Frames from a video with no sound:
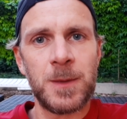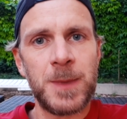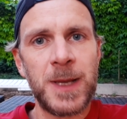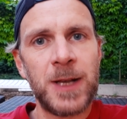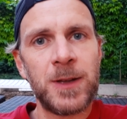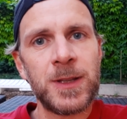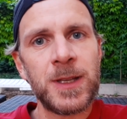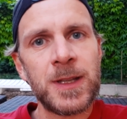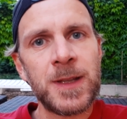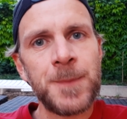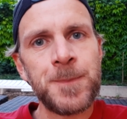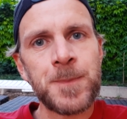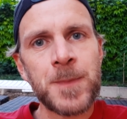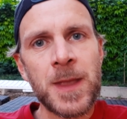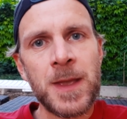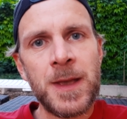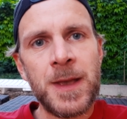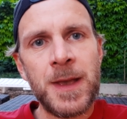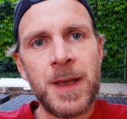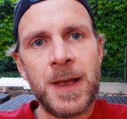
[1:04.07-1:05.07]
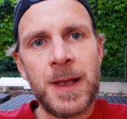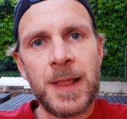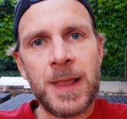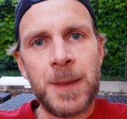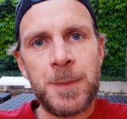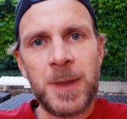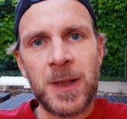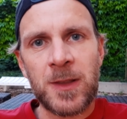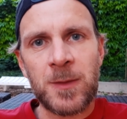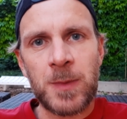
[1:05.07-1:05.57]
about it.
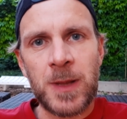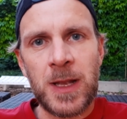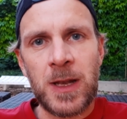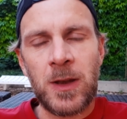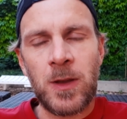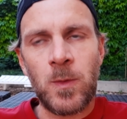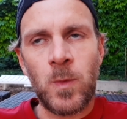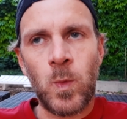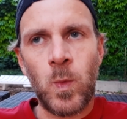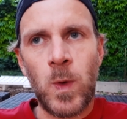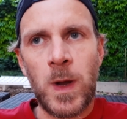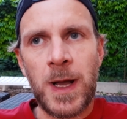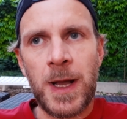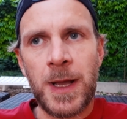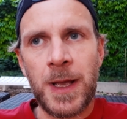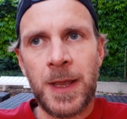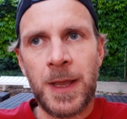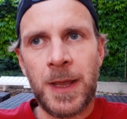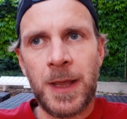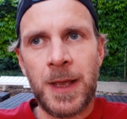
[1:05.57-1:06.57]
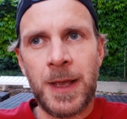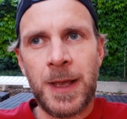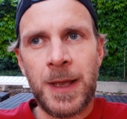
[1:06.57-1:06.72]
Let me explain you why.